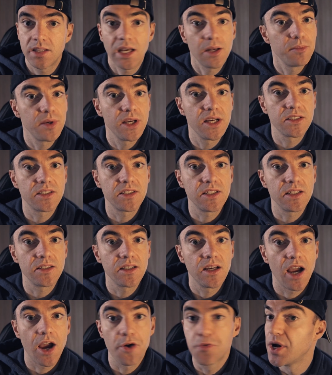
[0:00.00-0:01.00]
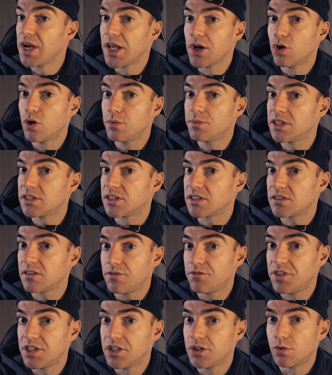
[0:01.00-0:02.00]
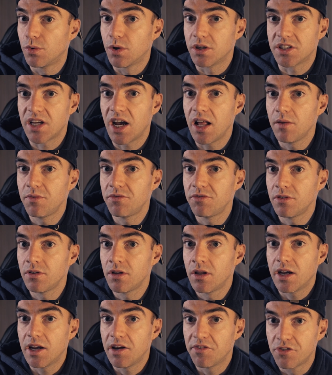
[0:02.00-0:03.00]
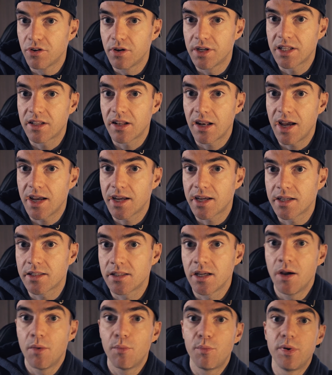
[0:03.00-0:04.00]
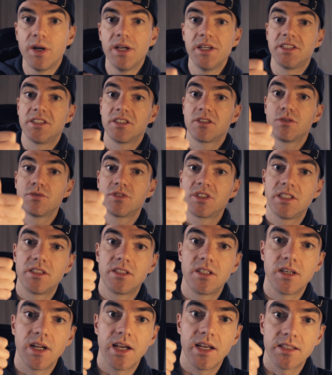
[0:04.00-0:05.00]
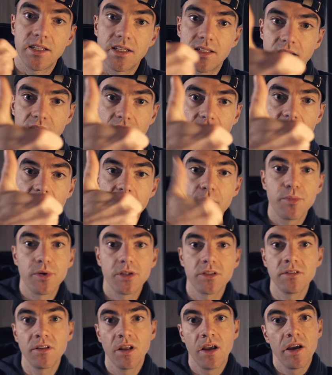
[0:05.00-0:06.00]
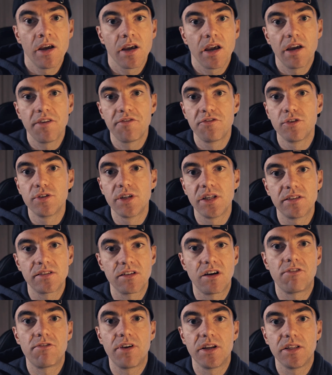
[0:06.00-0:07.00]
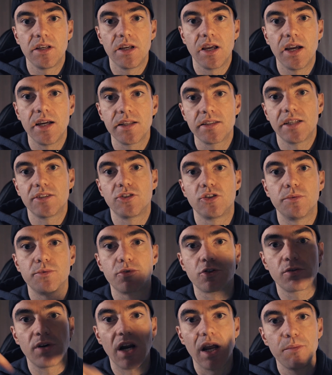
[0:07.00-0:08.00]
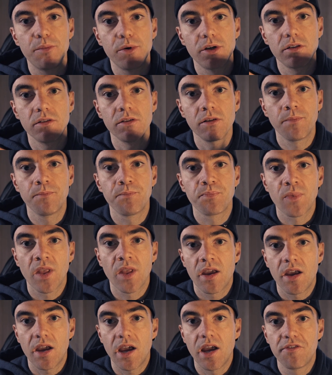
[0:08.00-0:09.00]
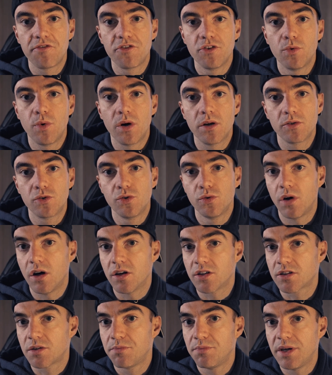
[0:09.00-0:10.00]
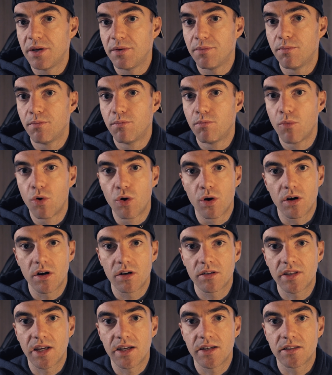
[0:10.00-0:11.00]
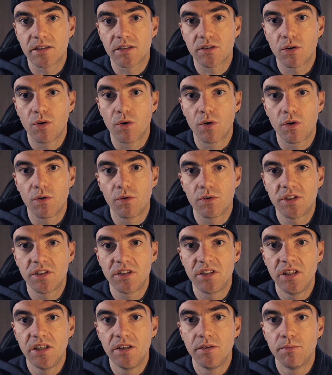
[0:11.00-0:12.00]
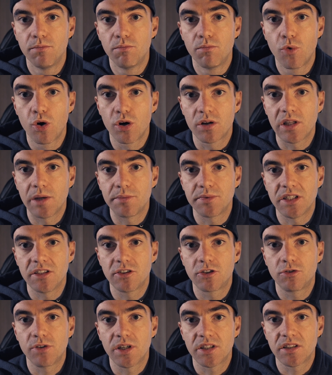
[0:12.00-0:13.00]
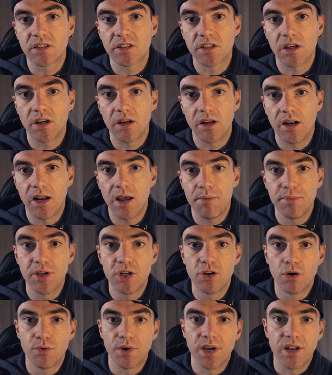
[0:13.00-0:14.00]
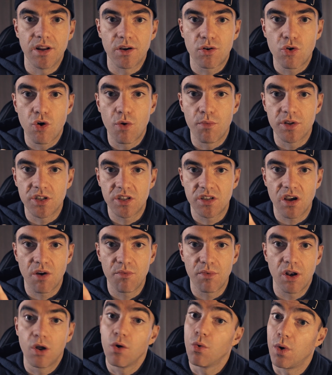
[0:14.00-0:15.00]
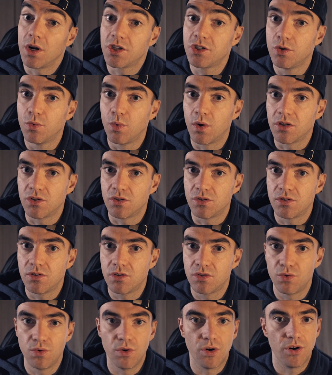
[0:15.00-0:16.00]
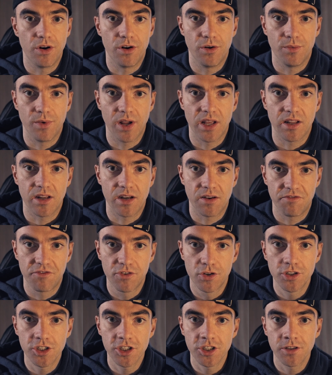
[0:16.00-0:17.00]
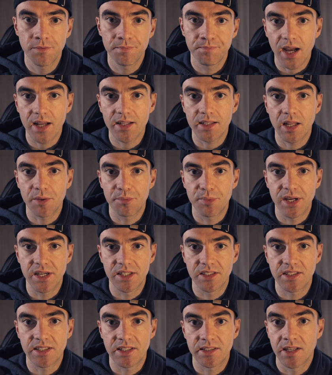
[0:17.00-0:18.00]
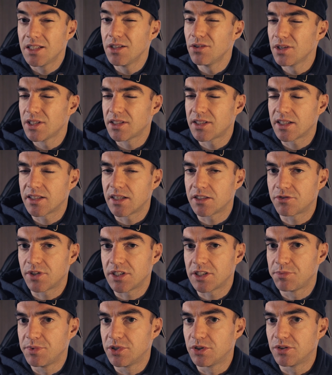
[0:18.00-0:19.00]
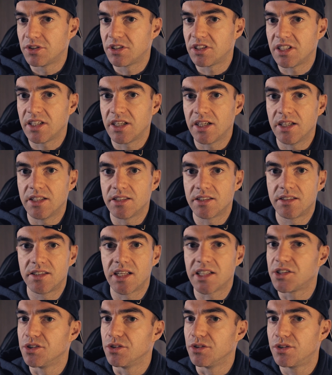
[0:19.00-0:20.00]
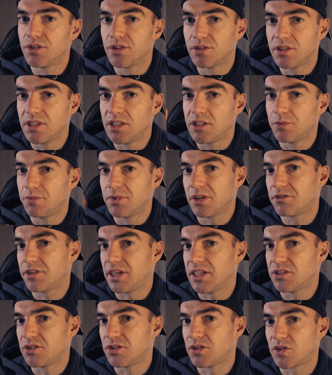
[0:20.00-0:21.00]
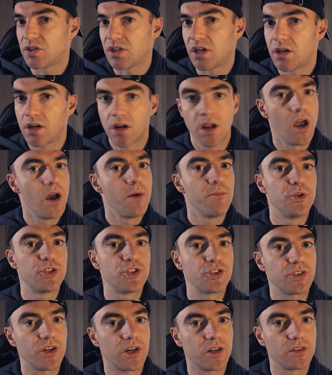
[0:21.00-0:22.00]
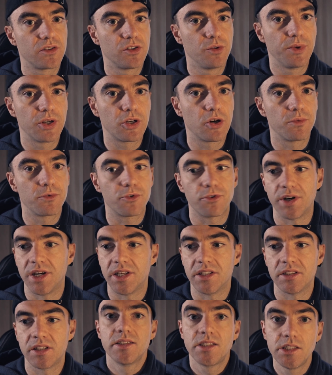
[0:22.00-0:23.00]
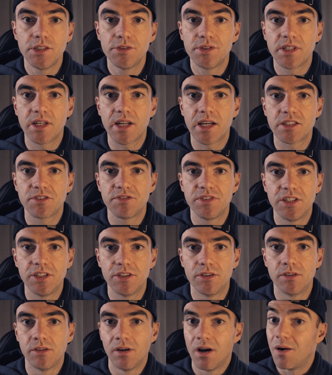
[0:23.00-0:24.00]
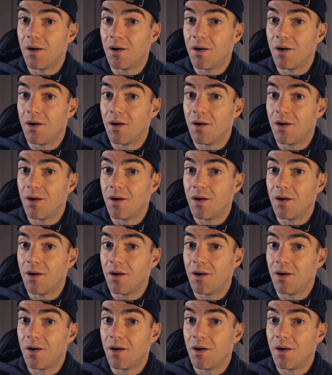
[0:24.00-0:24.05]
That being said, I really hope this video was helpful. If you did like it, please consider hitting that like button. If you didn't already, hit that subscribe button. If you want to ask me more things or see more tips and tricks let me know in the comments down below what you want to learn in the future. And that being said, the only thing that rests me to say is that you don't need to be great to start, but start to become great. See you in the next video.